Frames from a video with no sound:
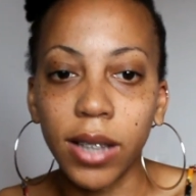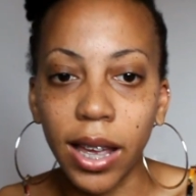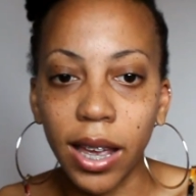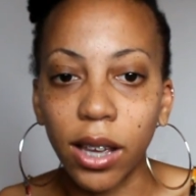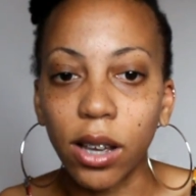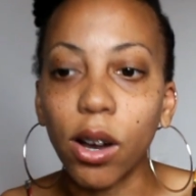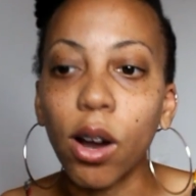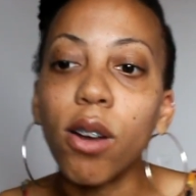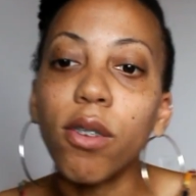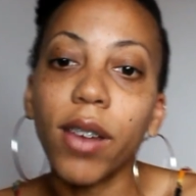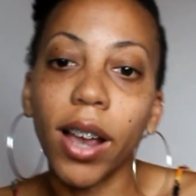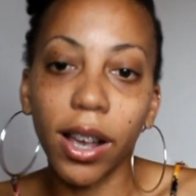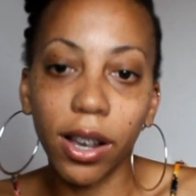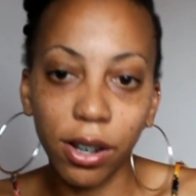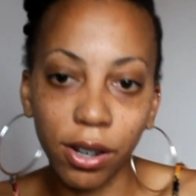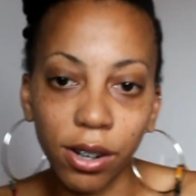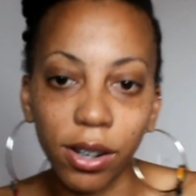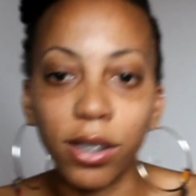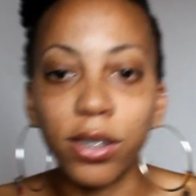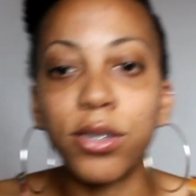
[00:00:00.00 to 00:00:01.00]
like, all right,
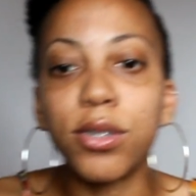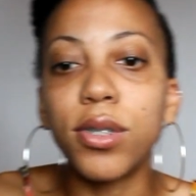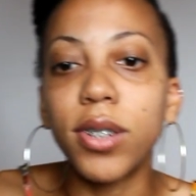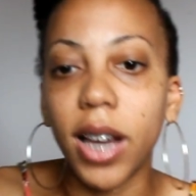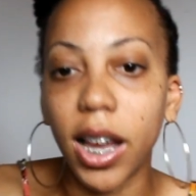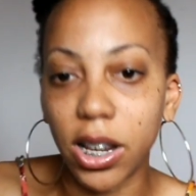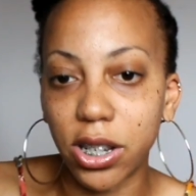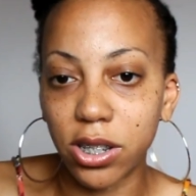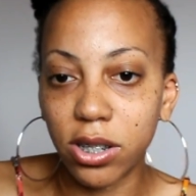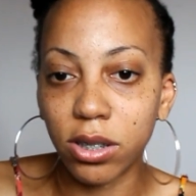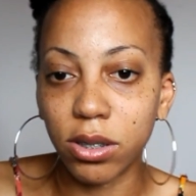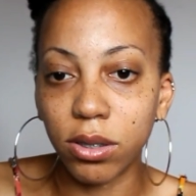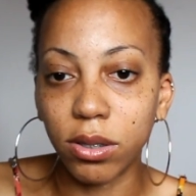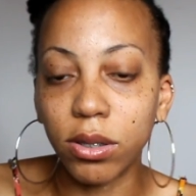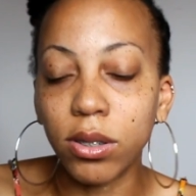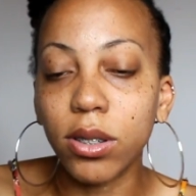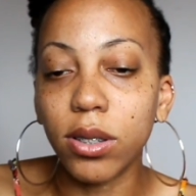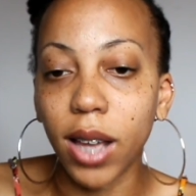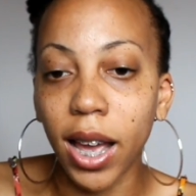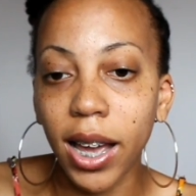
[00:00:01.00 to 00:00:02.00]
girl, you got
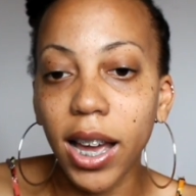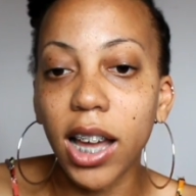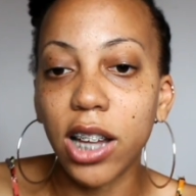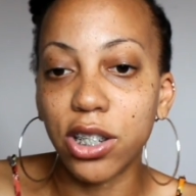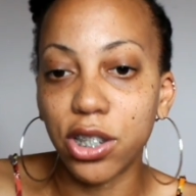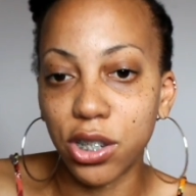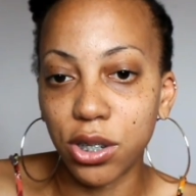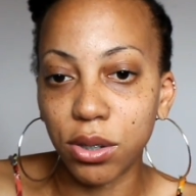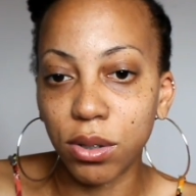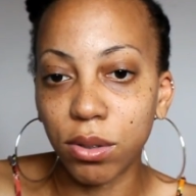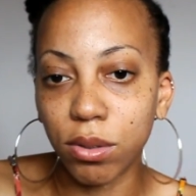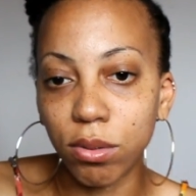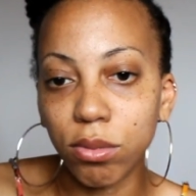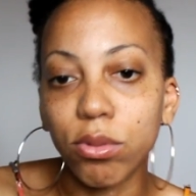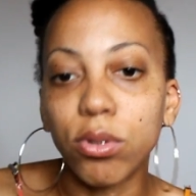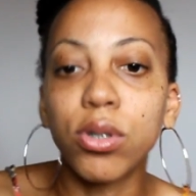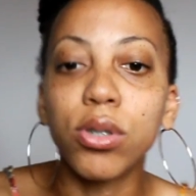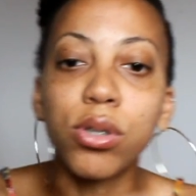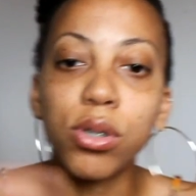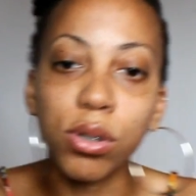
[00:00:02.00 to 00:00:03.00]
you, I got you,
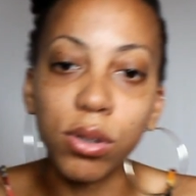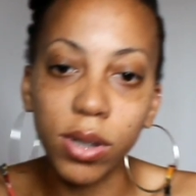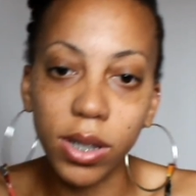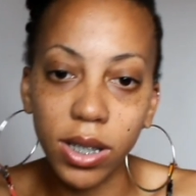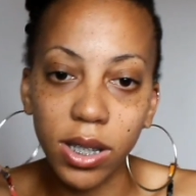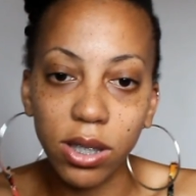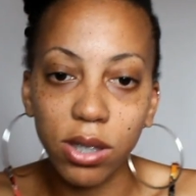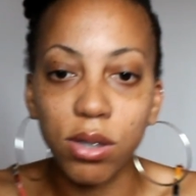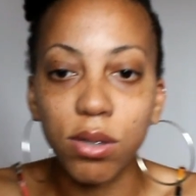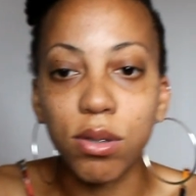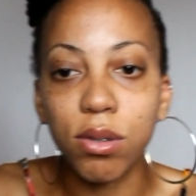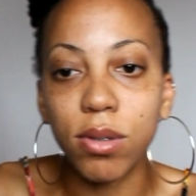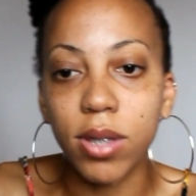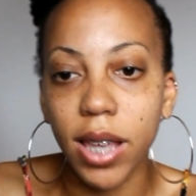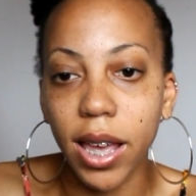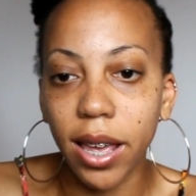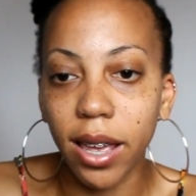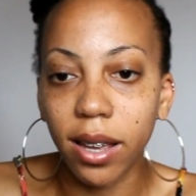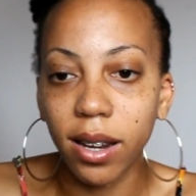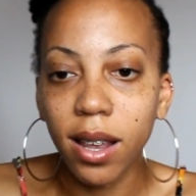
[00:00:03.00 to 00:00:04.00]
you do this, you do
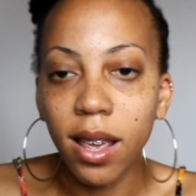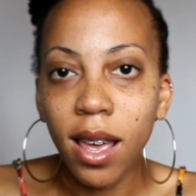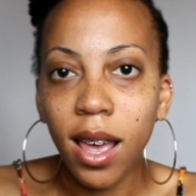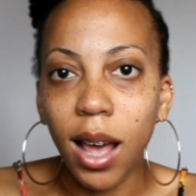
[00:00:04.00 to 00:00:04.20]
that.